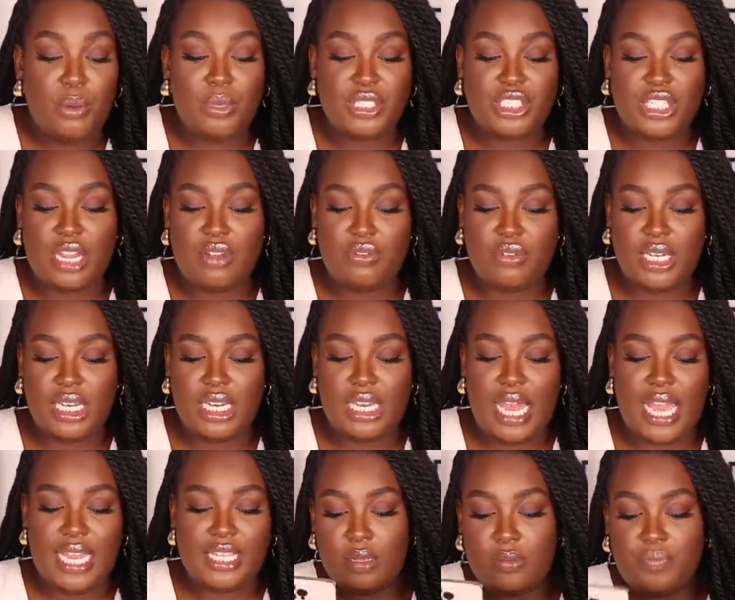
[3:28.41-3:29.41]
which I really
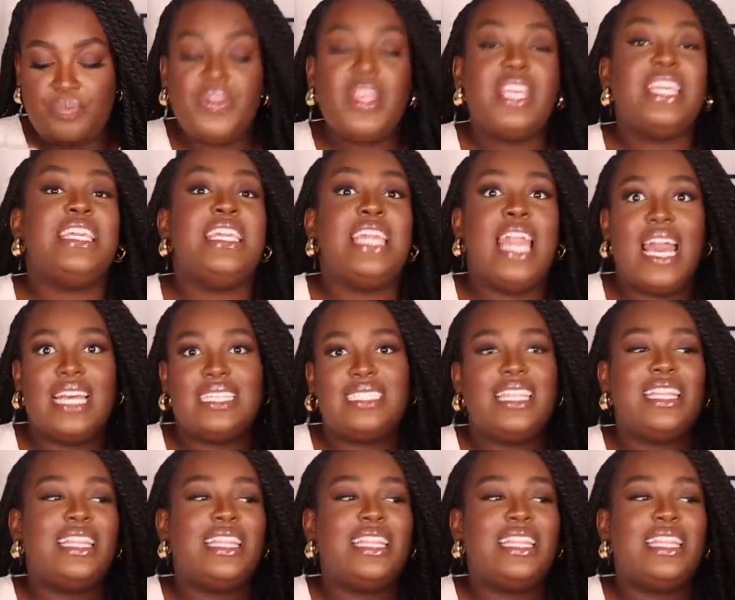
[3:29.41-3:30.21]
like. Yes,